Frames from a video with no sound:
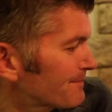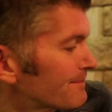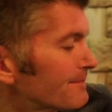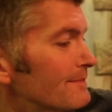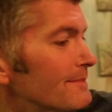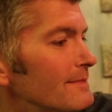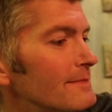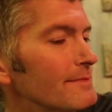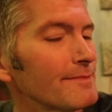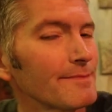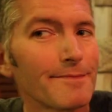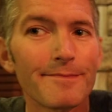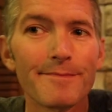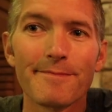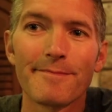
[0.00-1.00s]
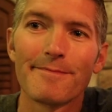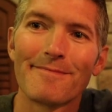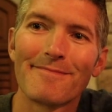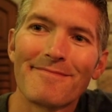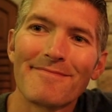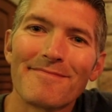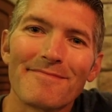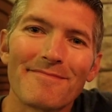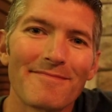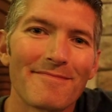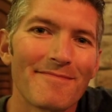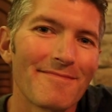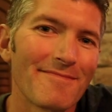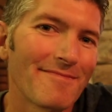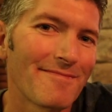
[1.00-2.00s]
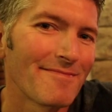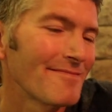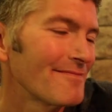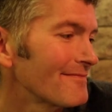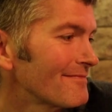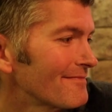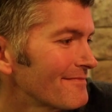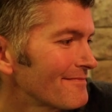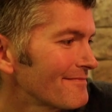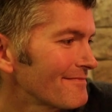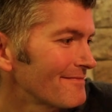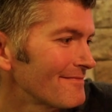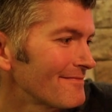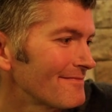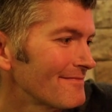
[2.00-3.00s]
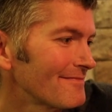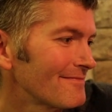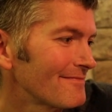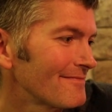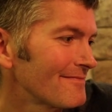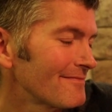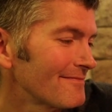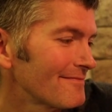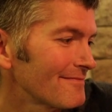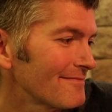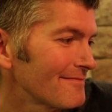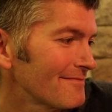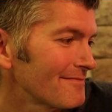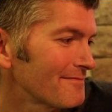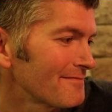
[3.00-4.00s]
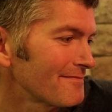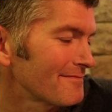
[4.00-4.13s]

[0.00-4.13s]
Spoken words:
[no speech]